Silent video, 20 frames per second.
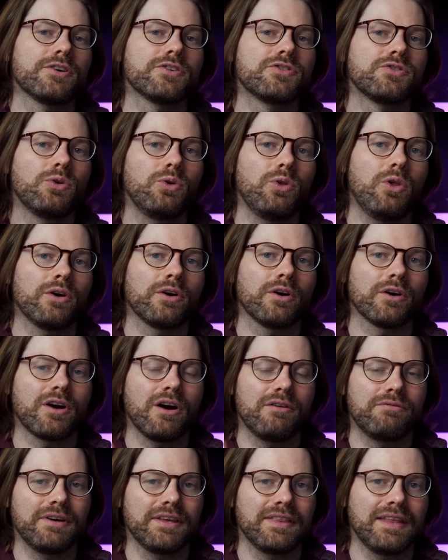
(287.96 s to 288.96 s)
is no longer
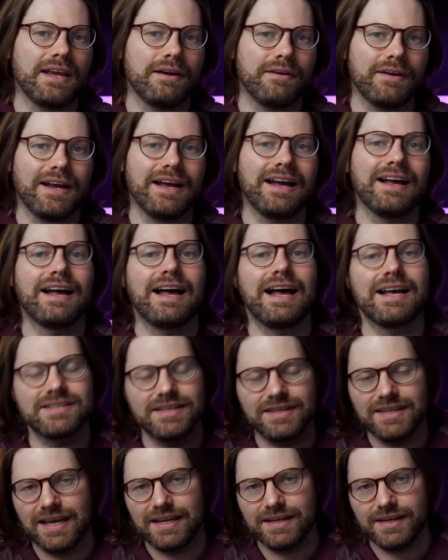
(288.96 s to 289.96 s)
covering the area as
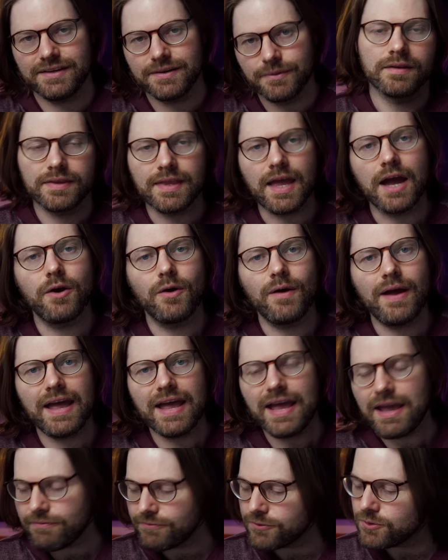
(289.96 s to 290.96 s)
intended. Now,
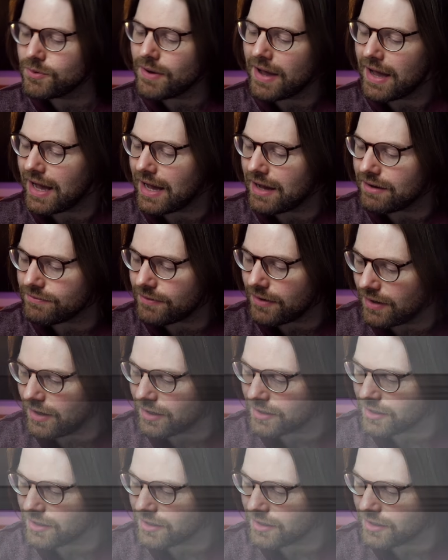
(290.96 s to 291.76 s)
if you have a